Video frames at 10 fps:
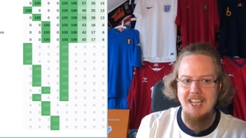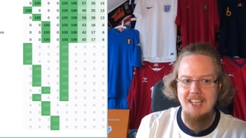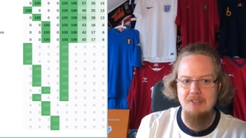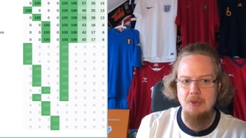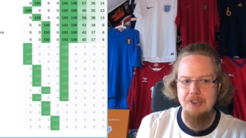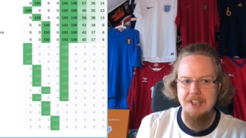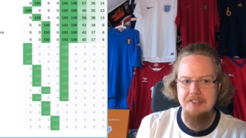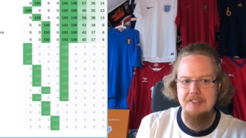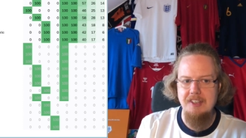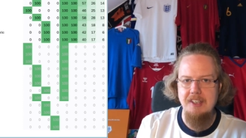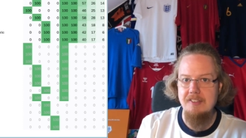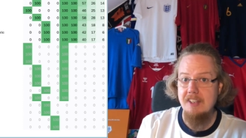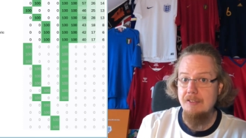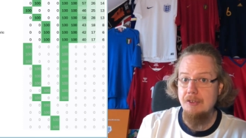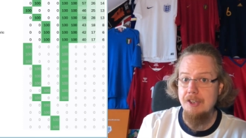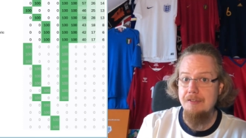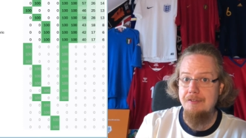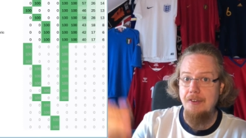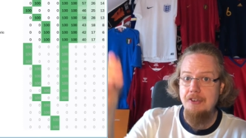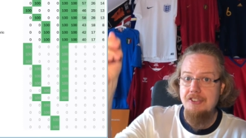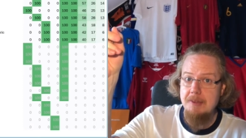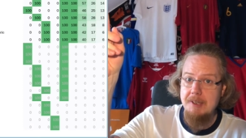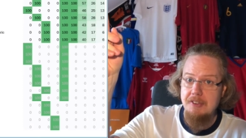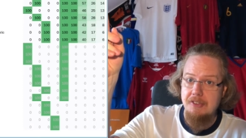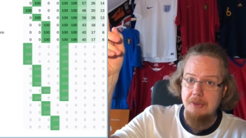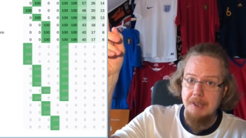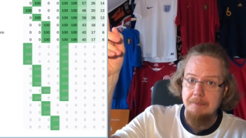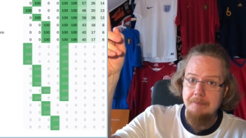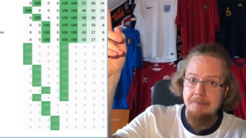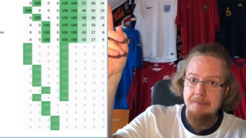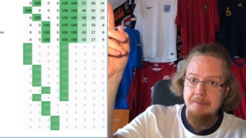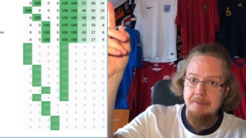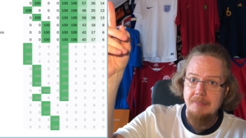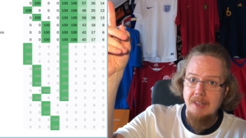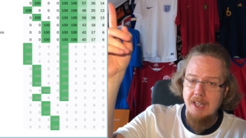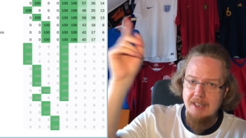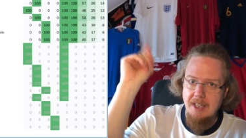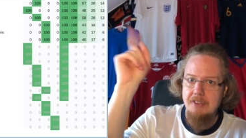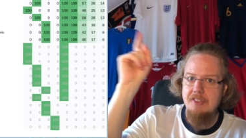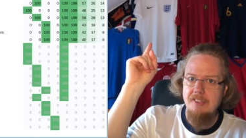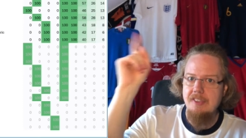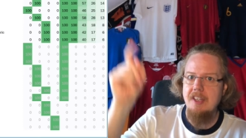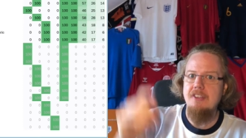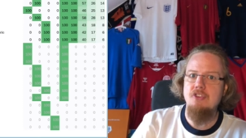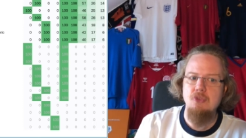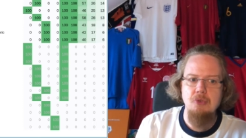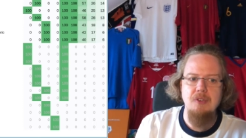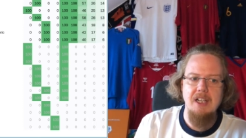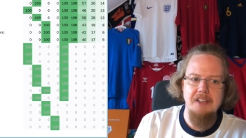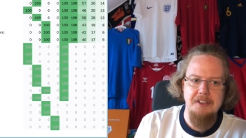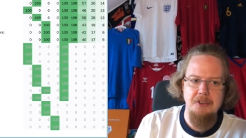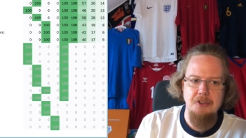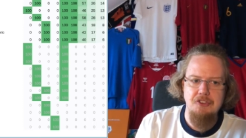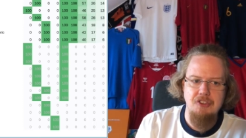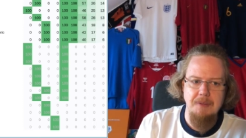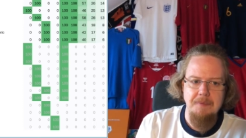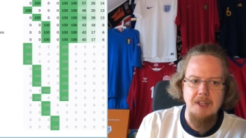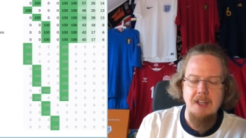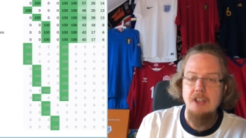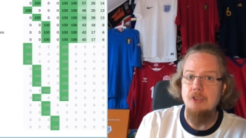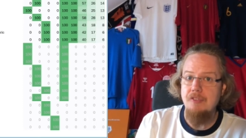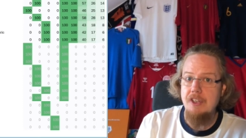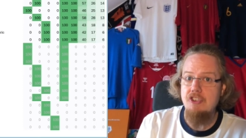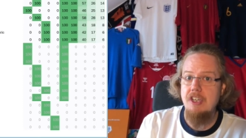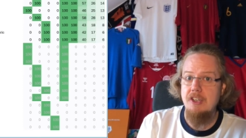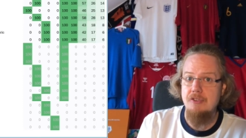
And what I see is that for the first time in history, and now this is a true well done Austria, you finish ahead of